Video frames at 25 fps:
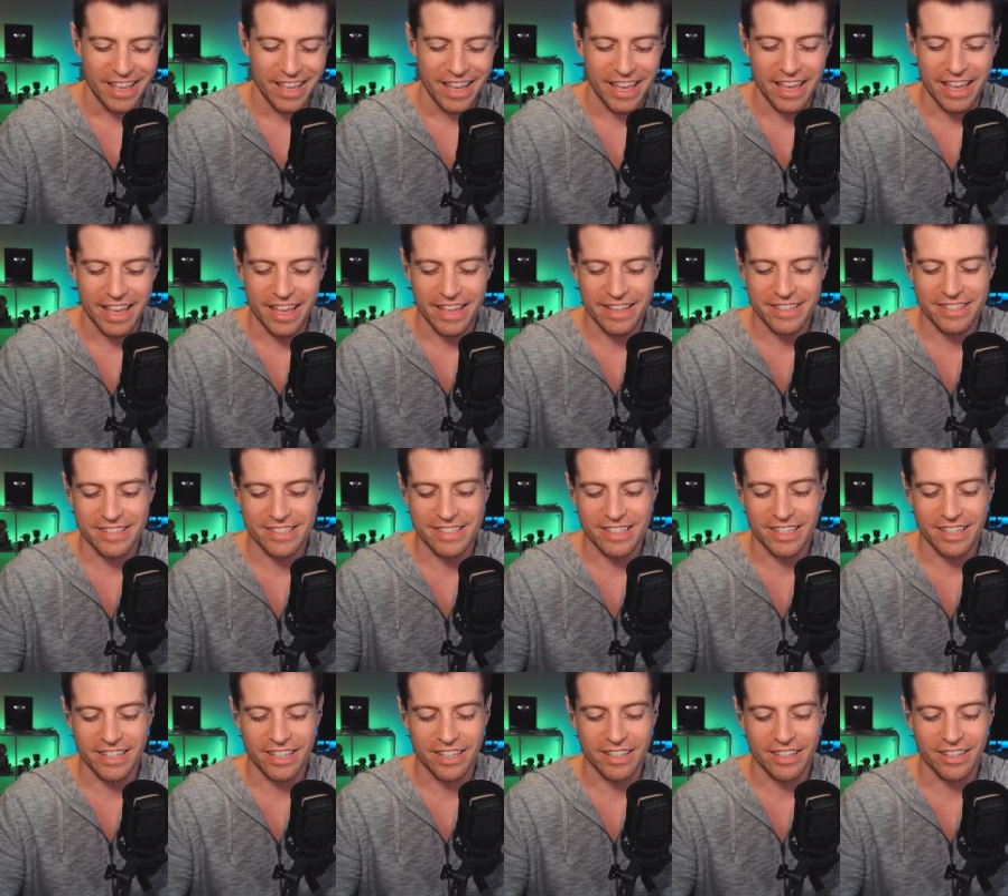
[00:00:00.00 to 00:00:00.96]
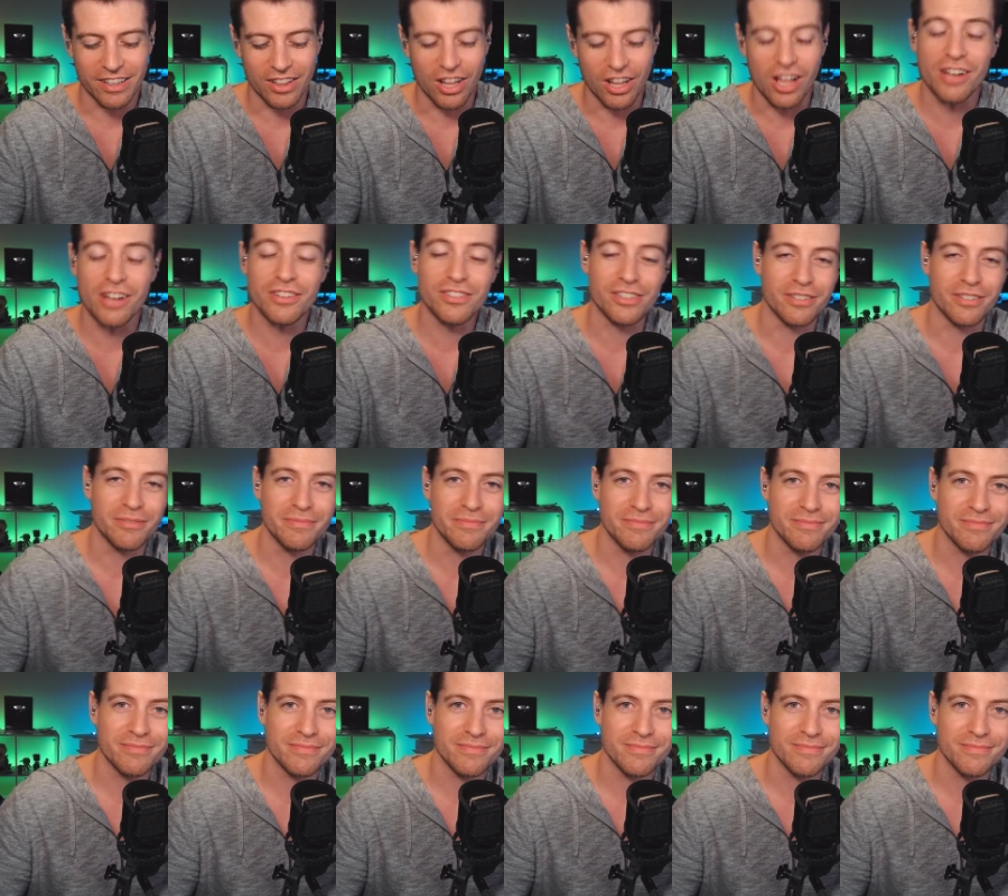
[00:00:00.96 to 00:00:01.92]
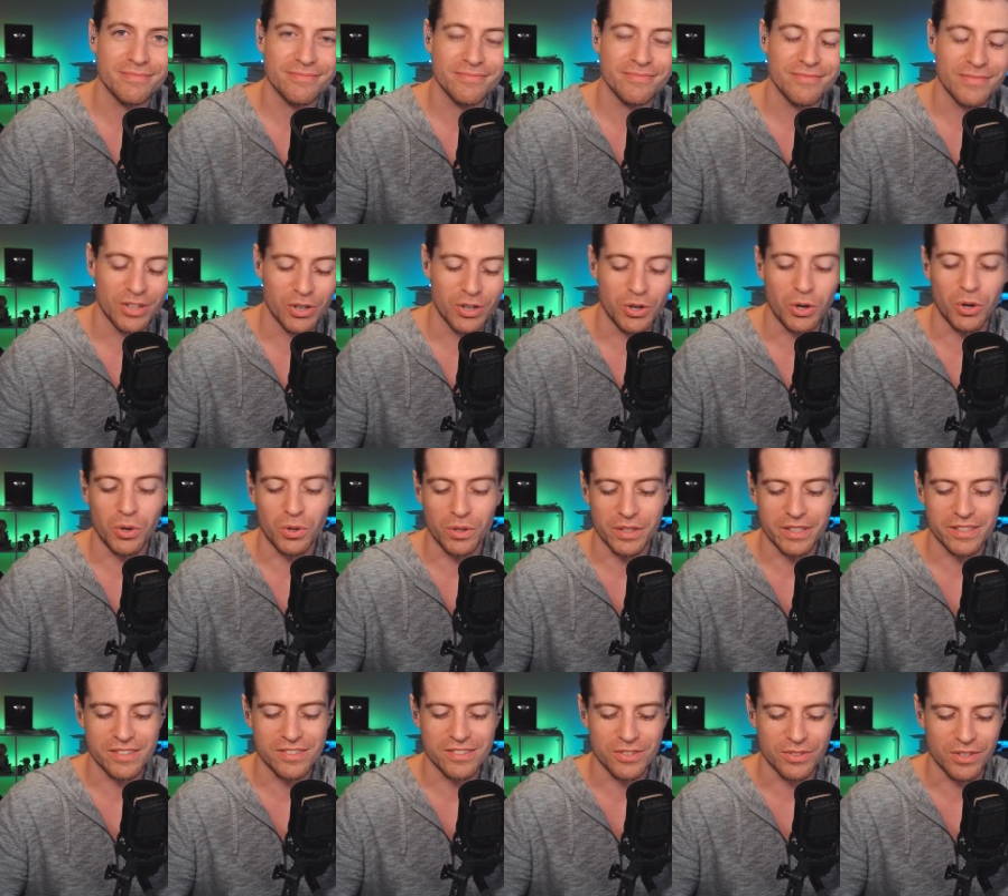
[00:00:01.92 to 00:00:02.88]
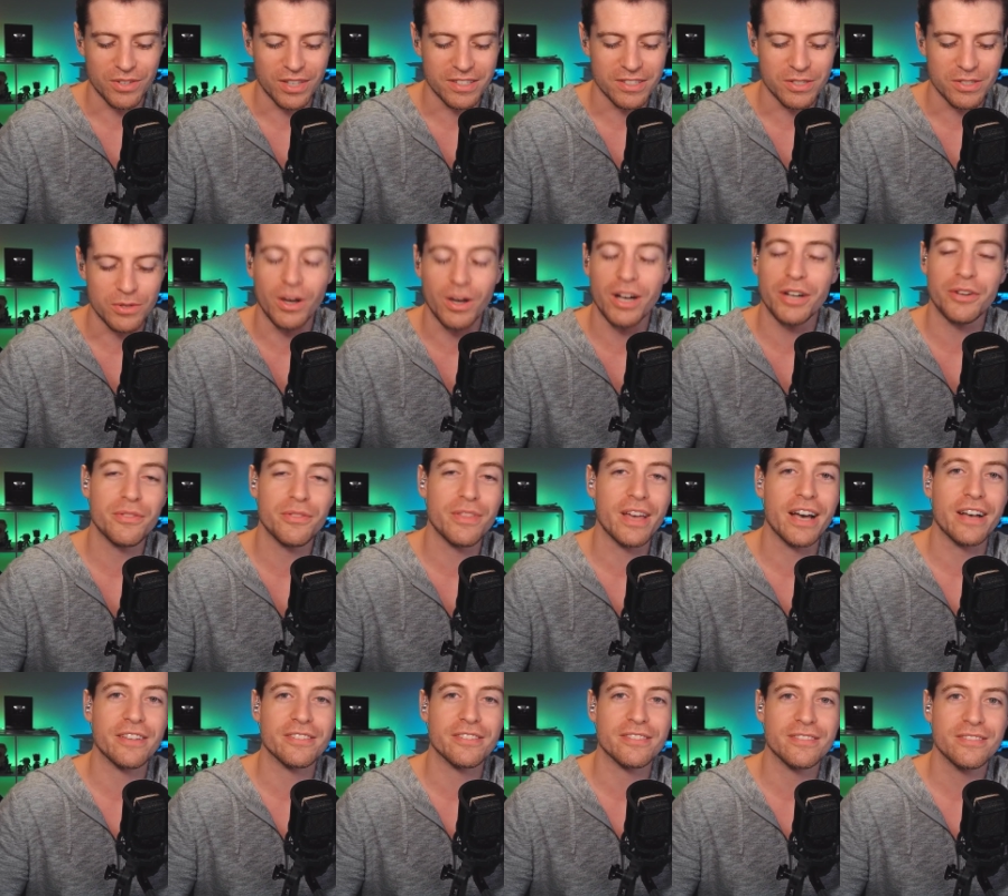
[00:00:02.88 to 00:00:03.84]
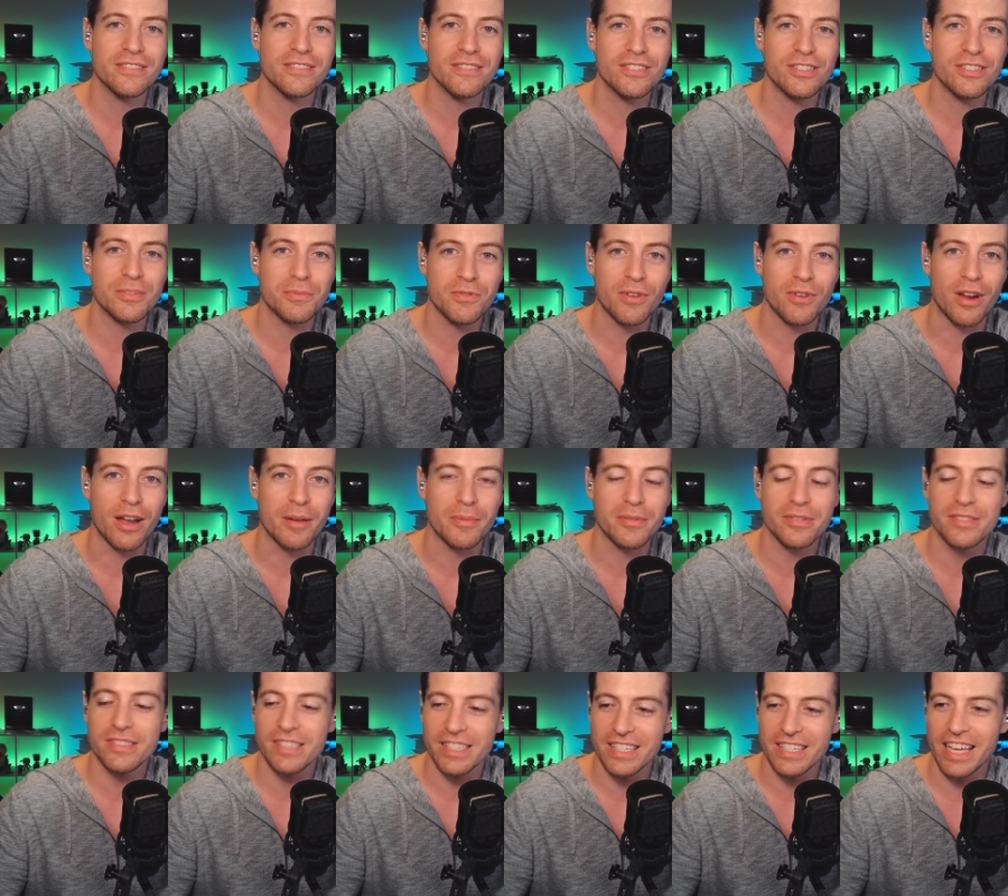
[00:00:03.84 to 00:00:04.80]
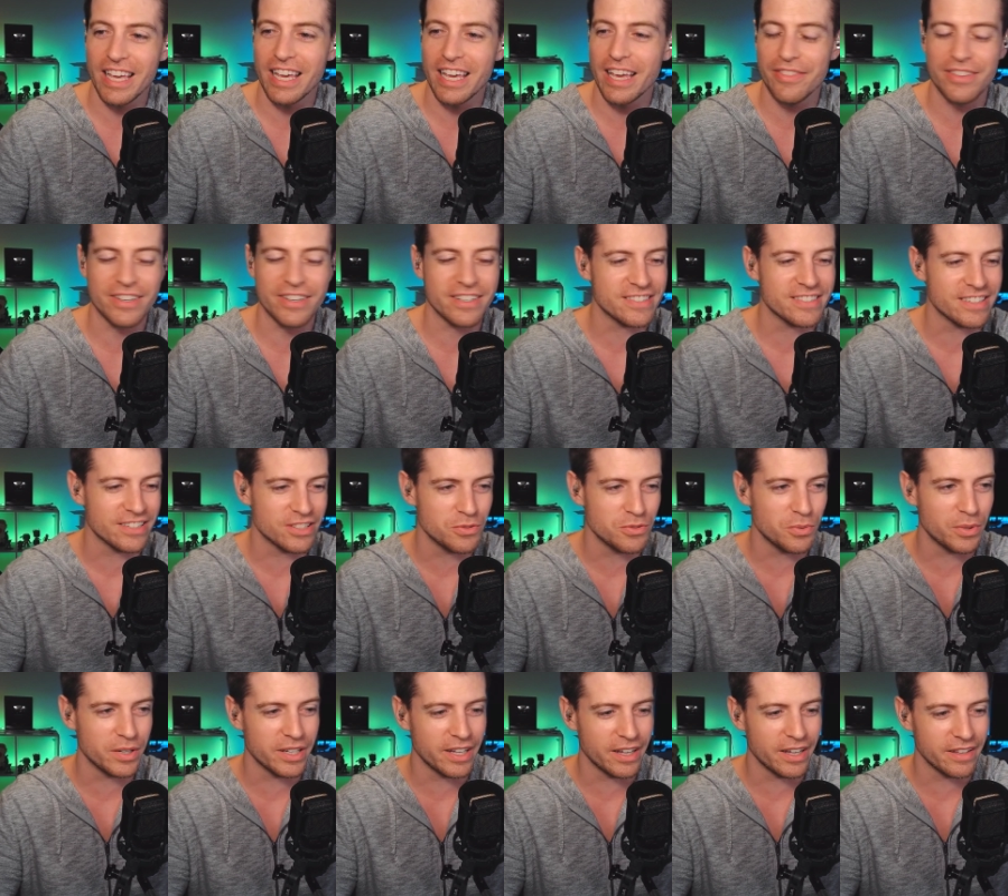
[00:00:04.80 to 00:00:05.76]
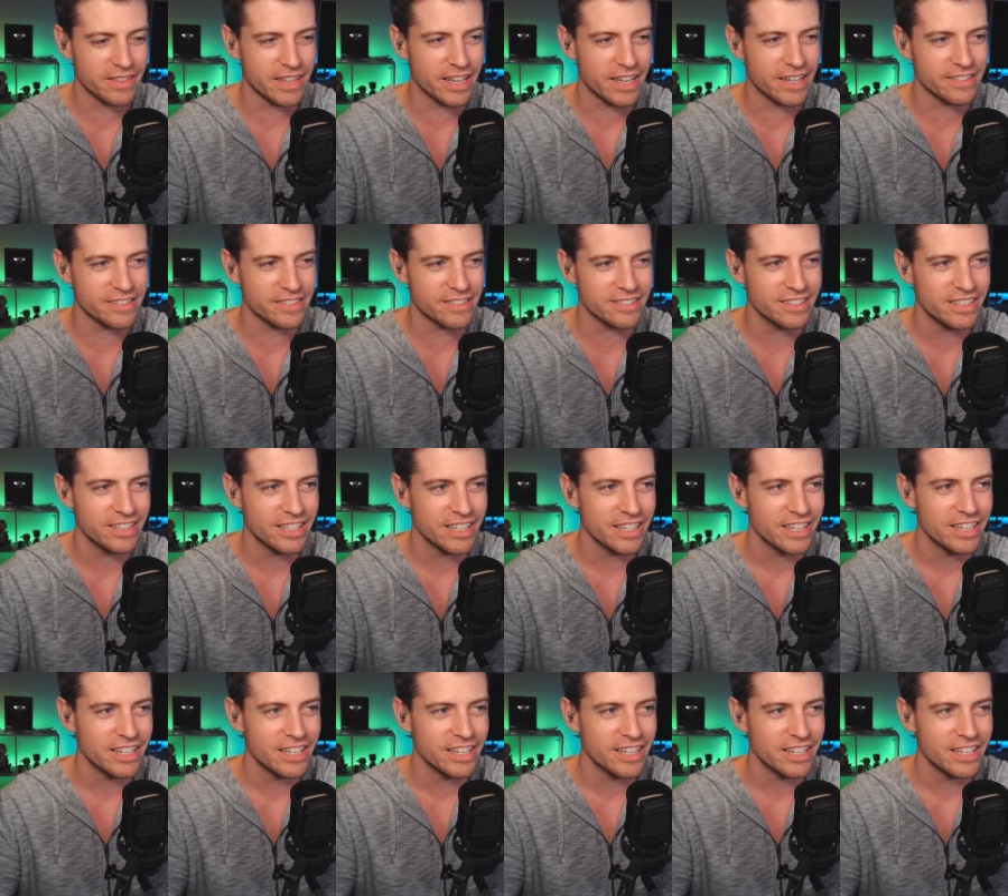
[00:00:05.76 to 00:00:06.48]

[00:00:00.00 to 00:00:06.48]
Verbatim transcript: And long term, the goal is to get to 100,000 subscribers. Today, I think it's like 28,000.